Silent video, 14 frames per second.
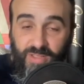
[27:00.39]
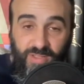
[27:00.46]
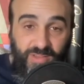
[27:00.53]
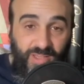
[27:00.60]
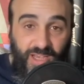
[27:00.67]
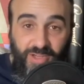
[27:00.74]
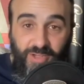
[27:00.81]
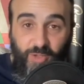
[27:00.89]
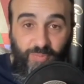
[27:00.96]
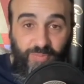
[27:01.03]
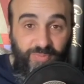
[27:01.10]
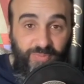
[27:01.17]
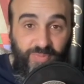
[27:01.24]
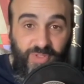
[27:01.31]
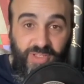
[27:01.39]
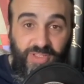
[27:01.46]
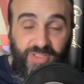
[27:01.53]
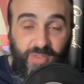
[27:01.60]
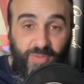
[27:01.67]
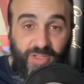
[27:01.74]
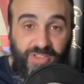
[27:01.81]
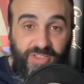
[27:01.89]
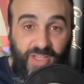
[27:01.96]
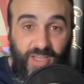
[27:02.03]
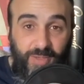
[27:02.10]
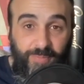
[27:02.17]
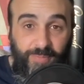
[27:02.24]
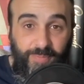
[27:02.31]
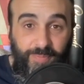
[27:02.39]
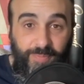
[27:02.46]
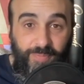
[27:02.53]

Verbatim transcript: line up at a similar time.